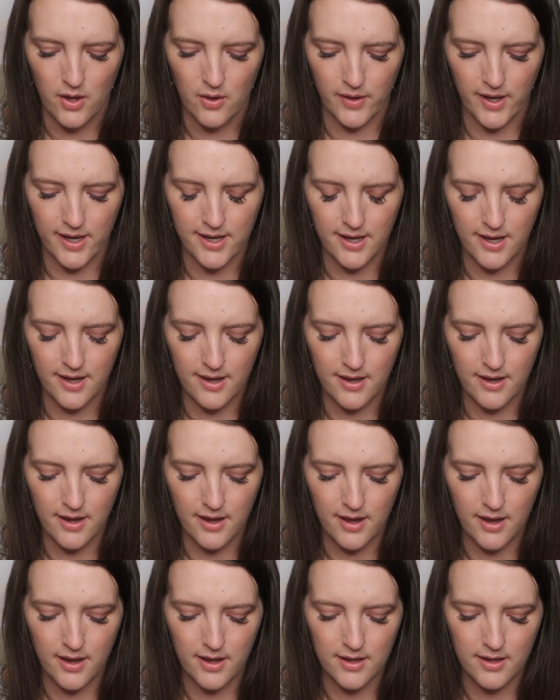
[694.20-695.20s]
Okay,
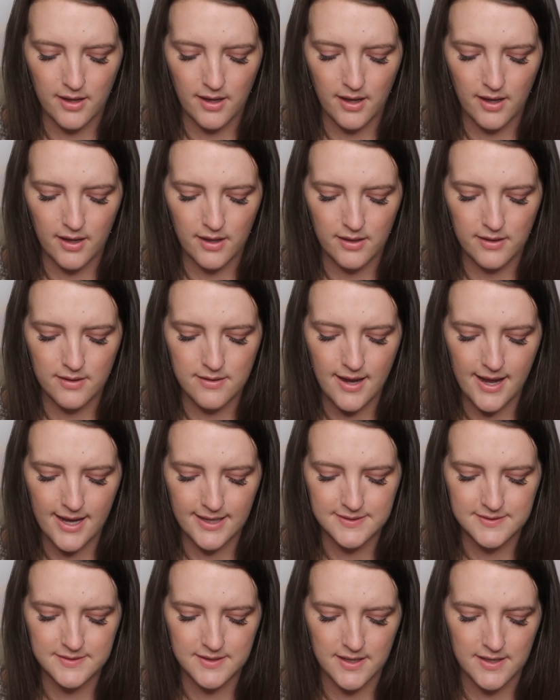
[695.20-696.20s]

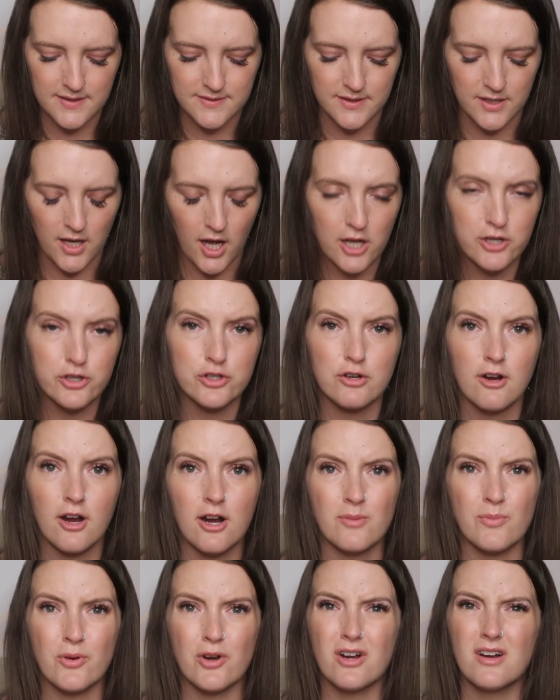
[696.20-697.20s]
next is an Under
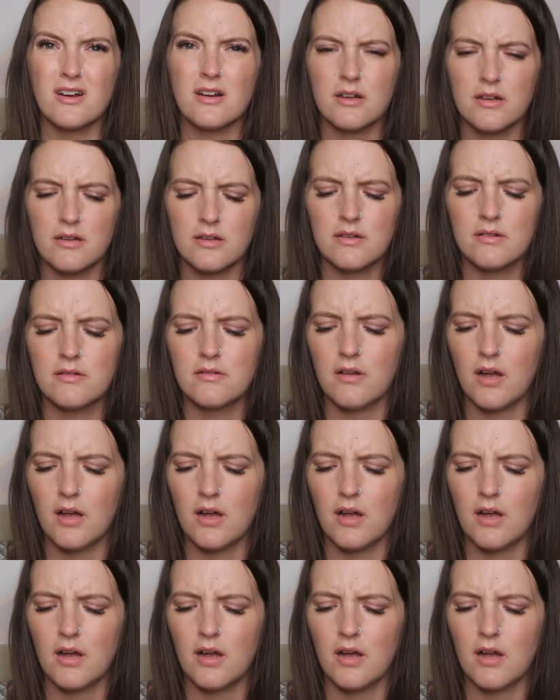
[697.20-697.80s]
Armour